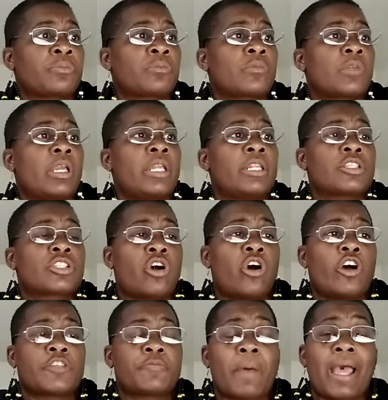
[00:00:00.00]
It
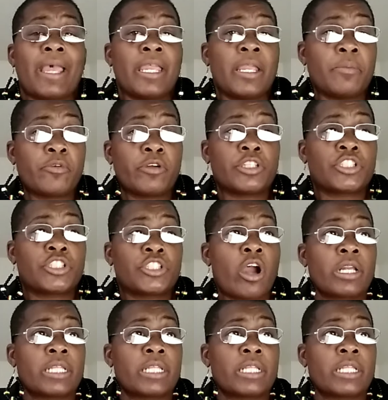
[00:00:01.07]
includes CPR,